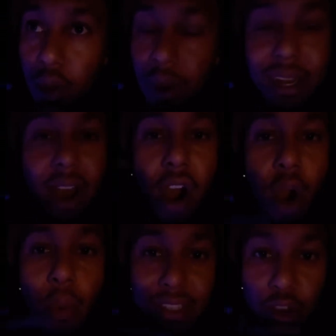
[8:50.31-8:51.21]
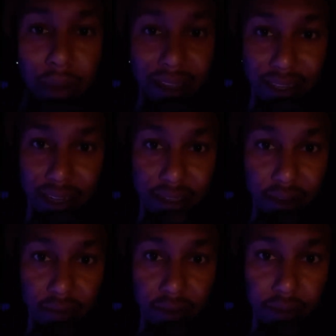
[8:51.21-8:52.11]
We're gonna always go back to that
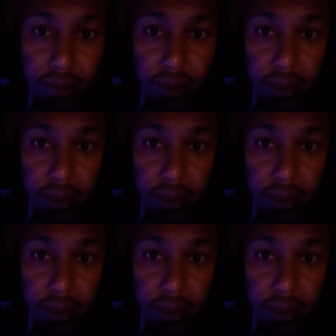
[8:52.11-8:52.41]
cell phone.